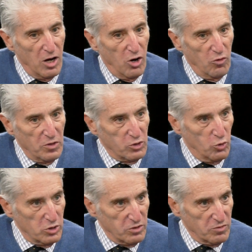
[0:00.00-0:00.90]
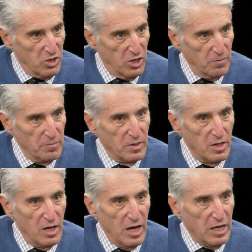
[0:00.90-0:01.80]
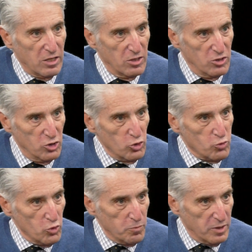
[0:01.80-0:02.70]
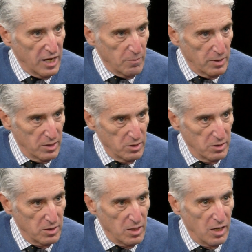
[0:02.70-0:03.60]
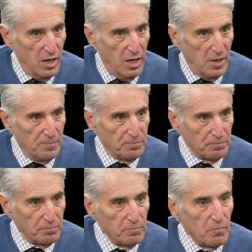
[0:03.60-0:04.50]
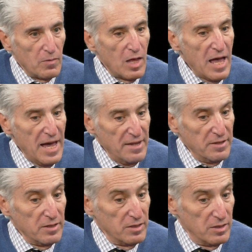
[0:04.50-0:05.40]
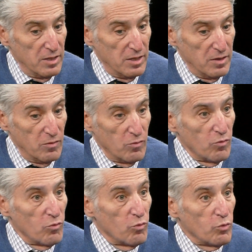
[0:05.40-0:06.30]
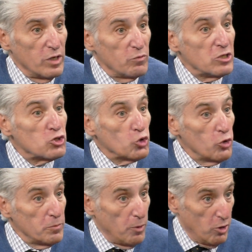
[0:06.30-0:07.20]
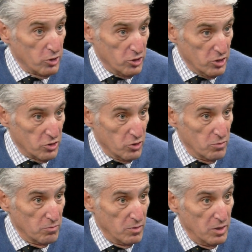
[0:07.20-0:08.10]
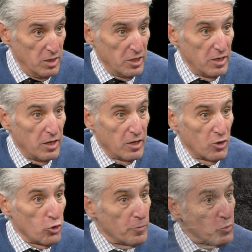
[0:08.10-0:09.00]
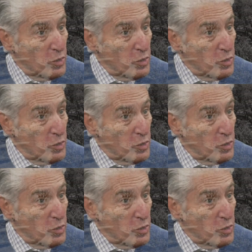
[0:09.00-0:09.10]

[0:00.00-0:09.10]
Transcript: over the course of time, a new group came in um, and uh, re restored Parkchester, uh, urban